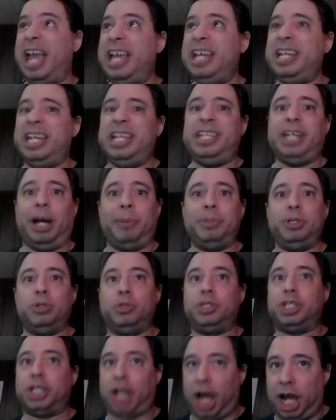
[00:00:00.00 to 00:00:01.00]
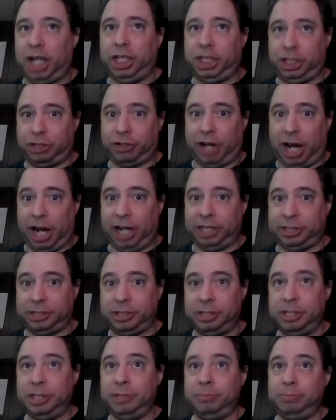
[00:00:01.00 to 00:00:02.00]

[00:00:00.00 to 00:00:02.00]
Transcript: AEW contract.